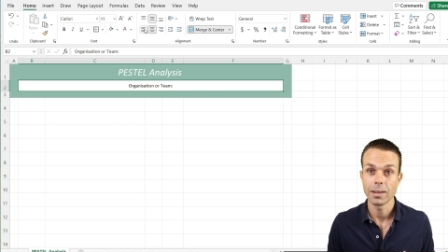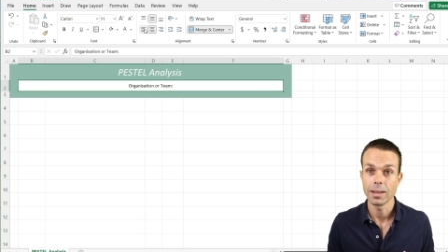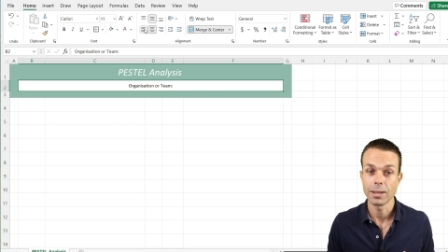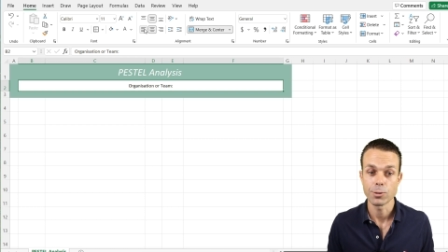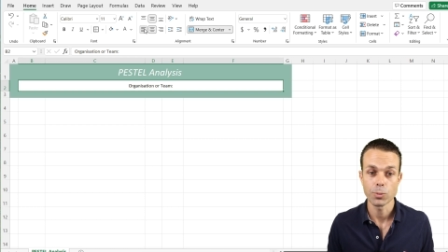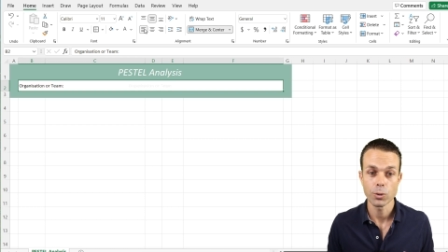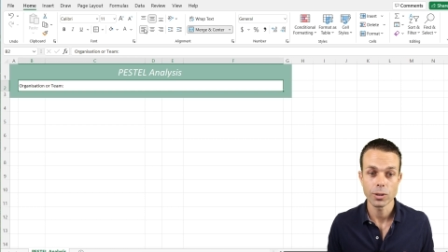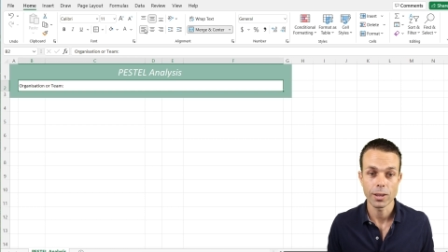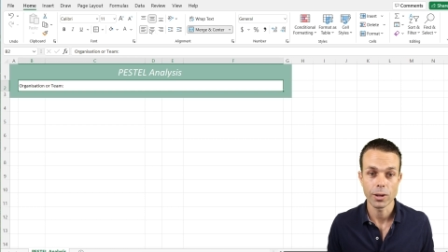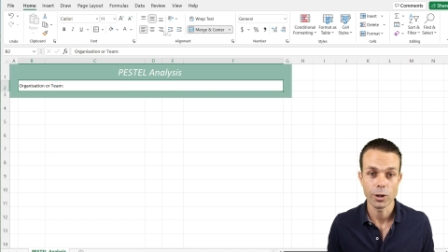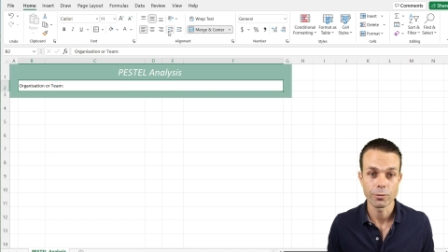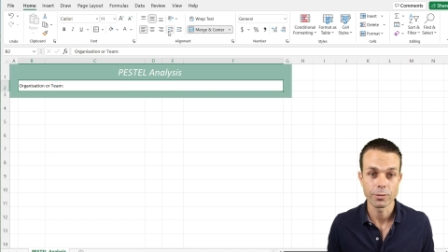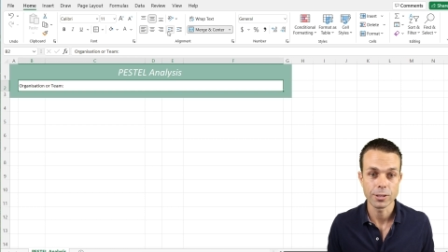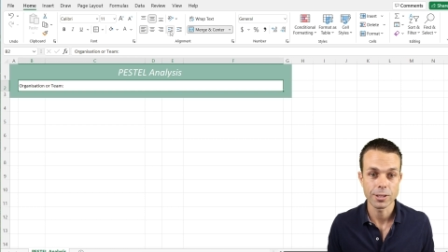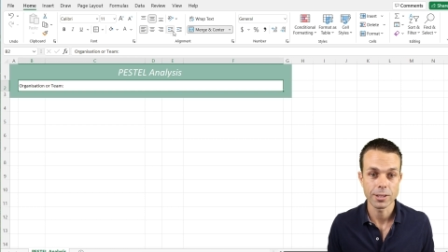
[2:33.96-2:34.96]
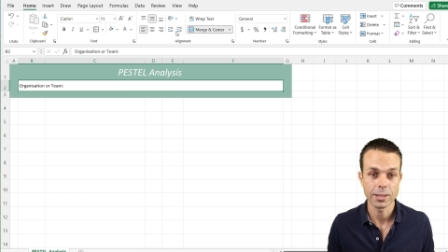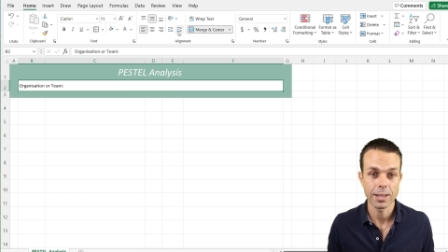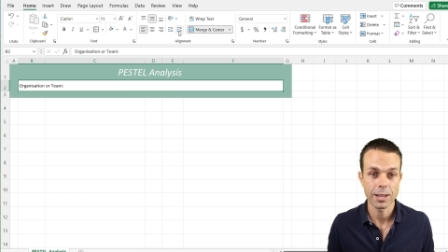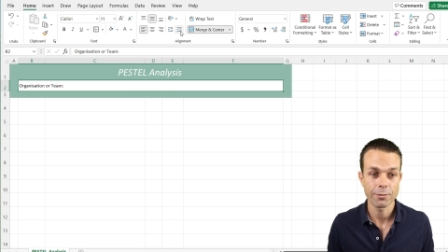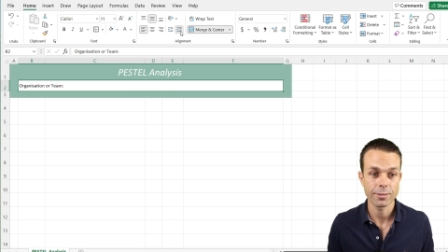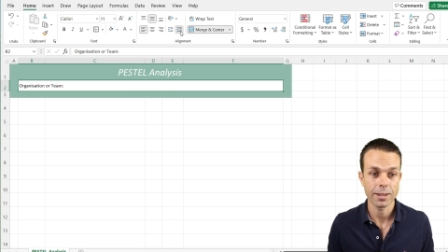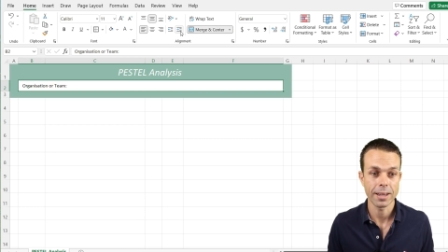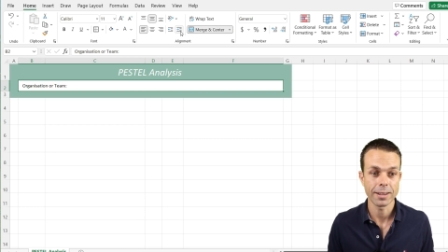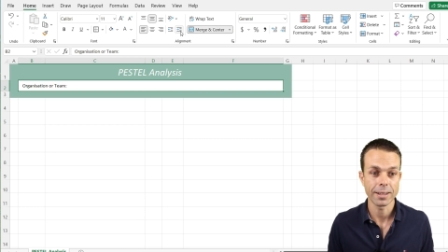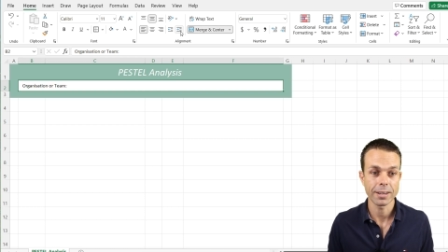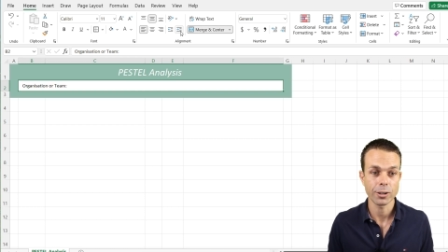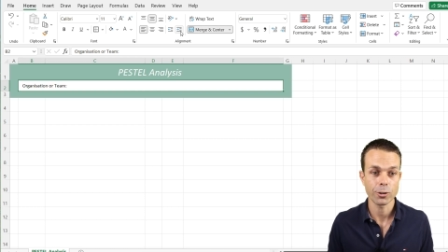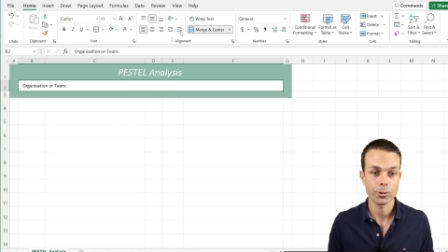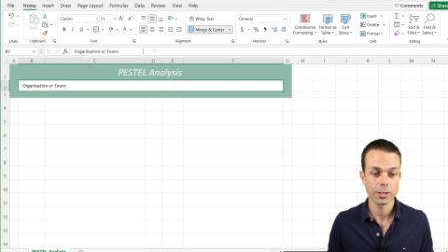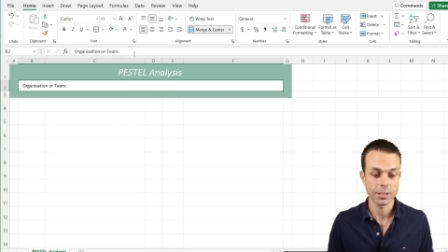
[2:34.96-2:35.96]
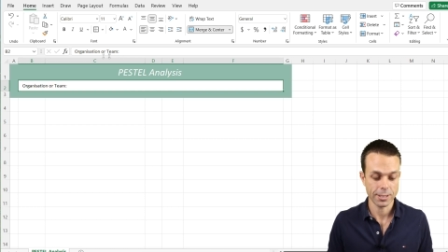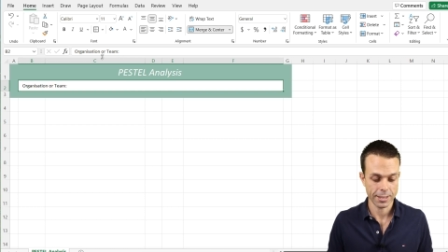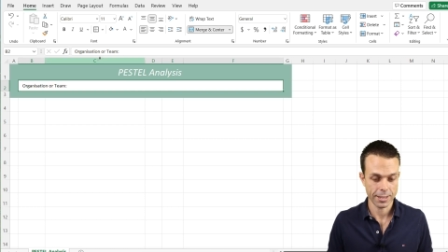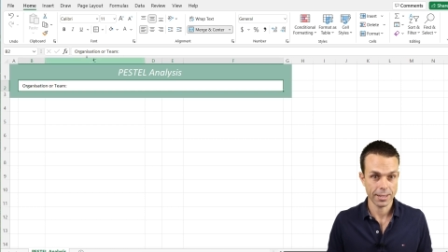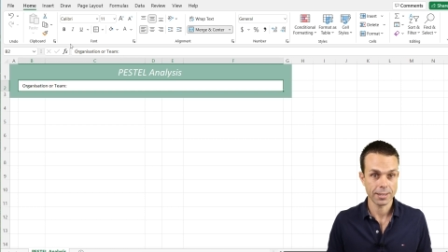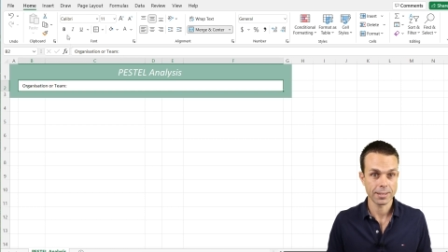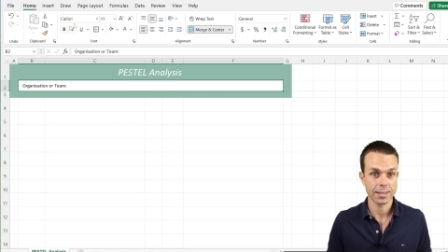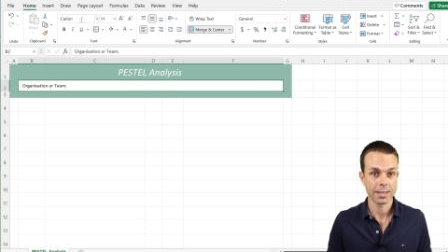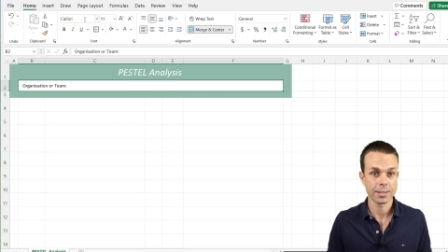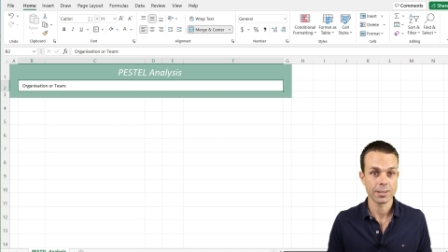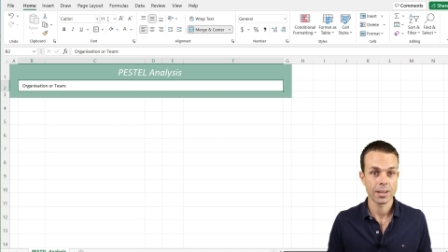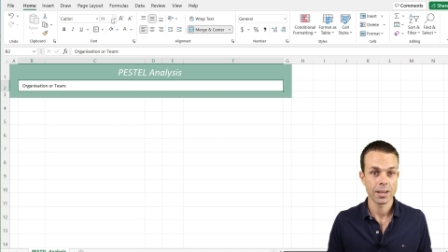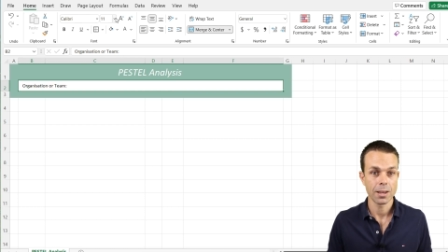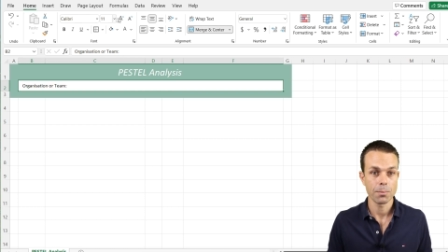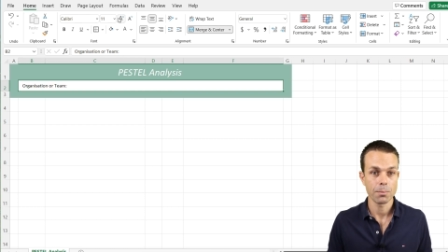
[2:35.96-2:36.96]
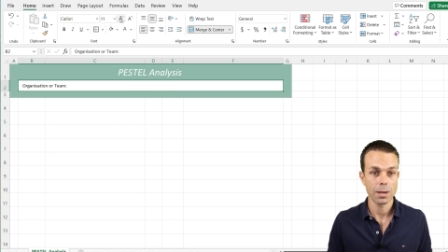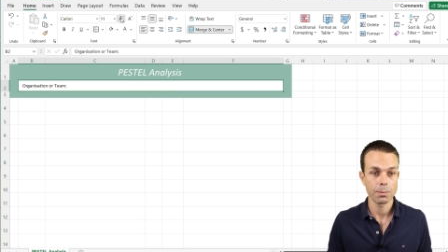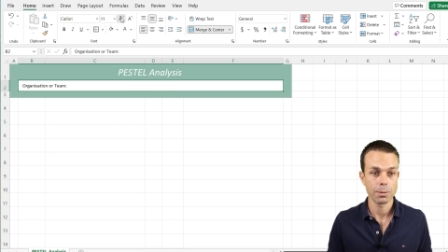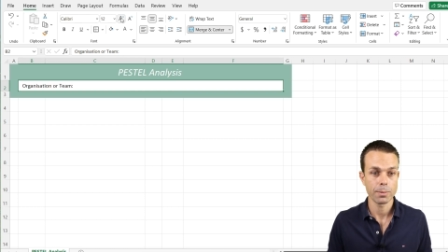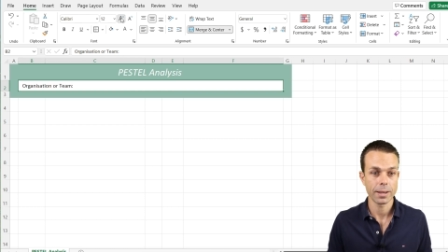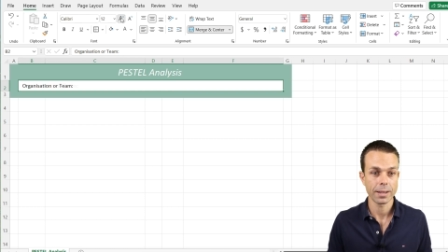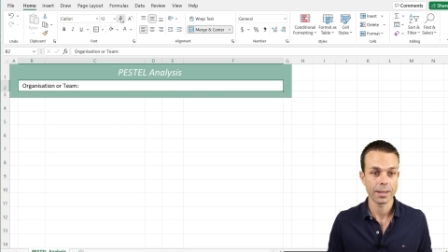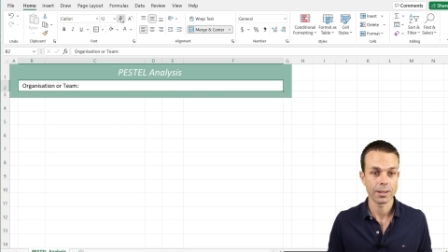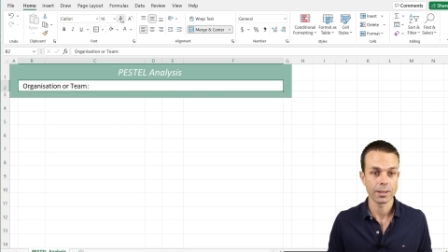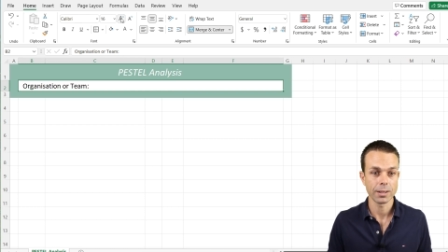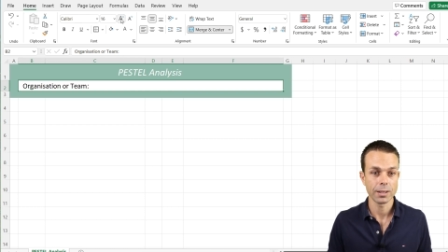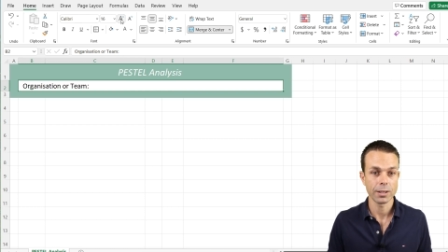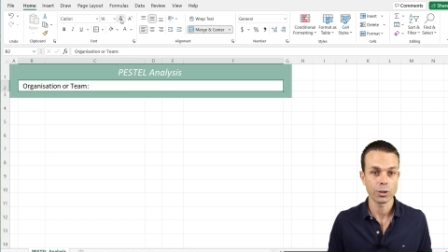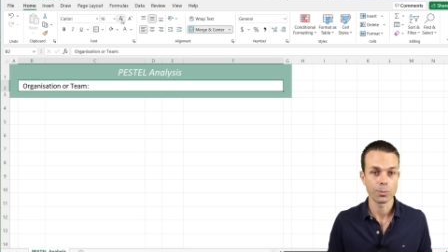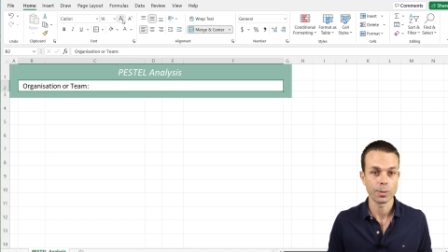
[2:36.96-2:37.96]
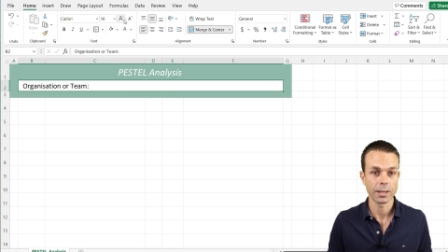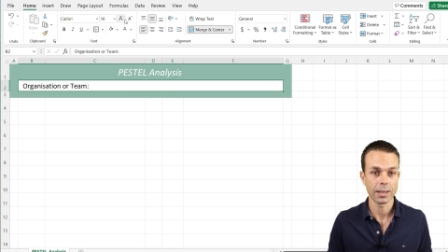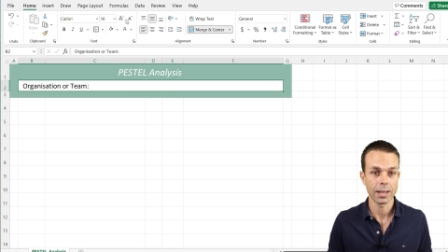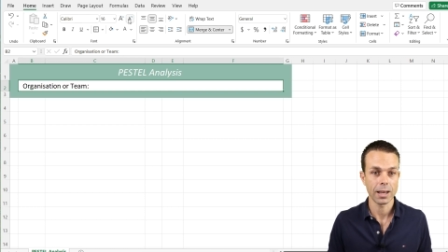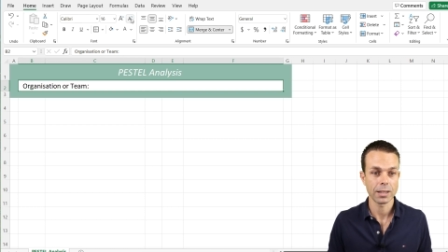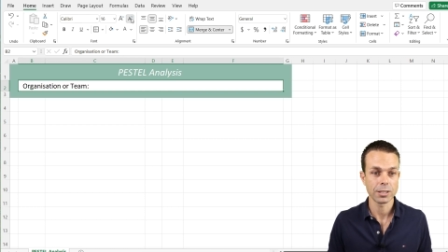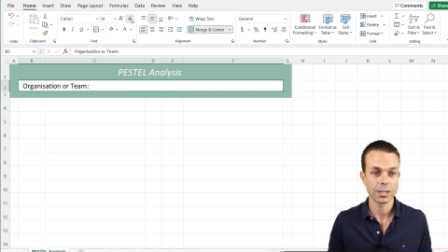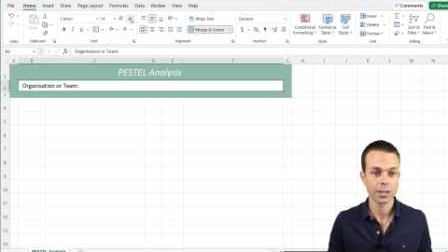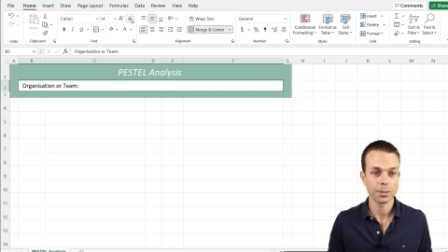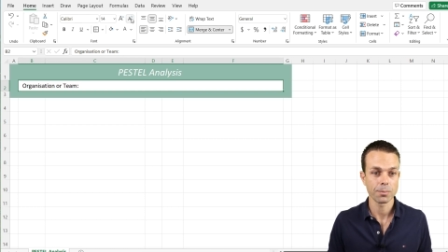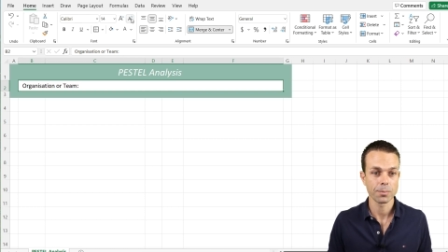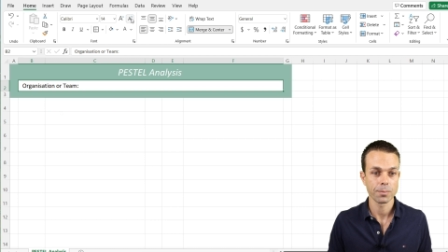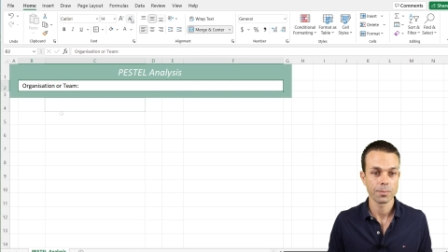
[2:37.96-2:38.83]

Let's put that over to the left and increase the indent, maybe make it a little bit larger.